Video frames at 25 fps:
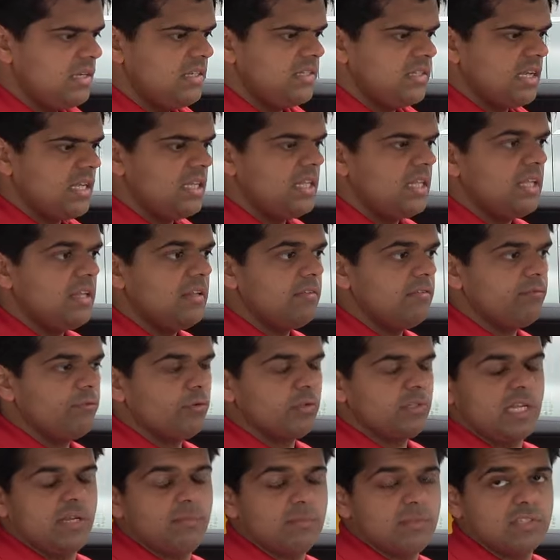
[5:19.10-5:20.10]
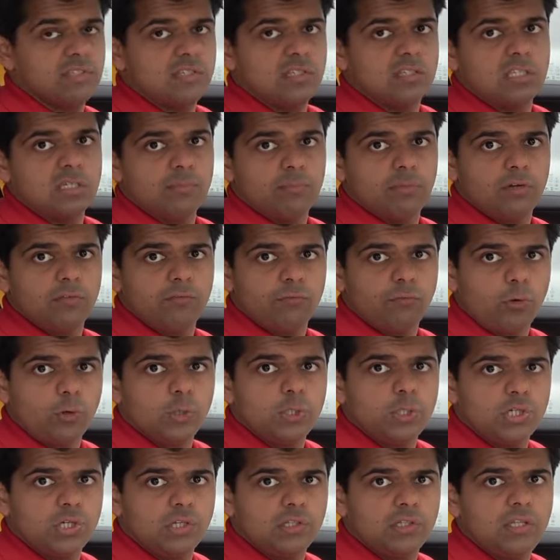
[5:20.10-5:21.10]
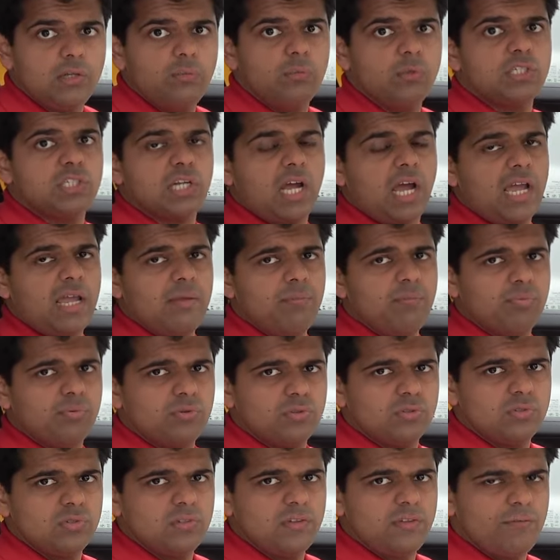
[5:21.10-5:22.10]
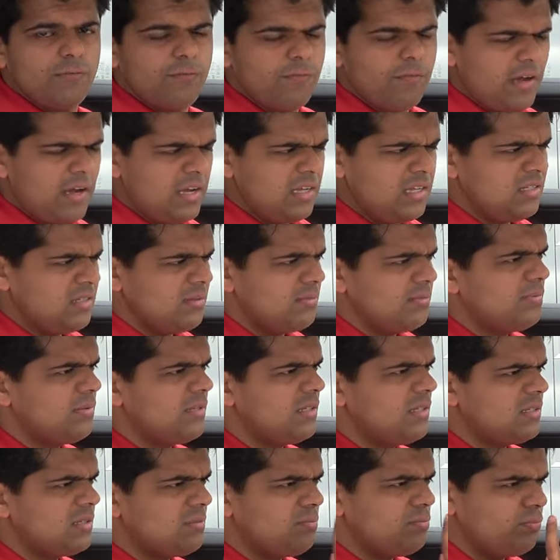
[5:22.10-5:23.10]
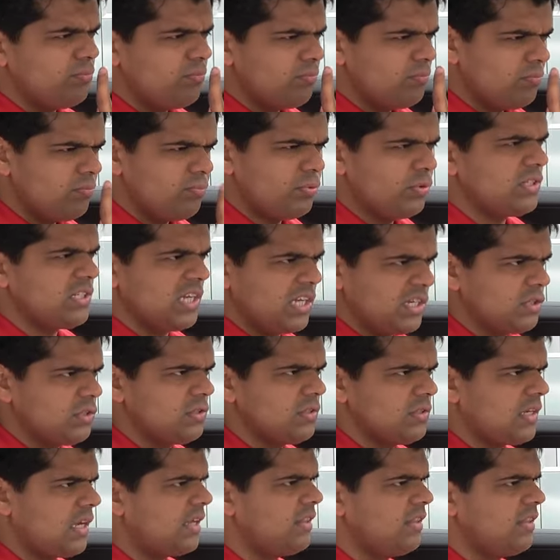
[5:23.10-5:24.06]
is in the infotainment system, unfortunately, which I personally find a bit pretentious.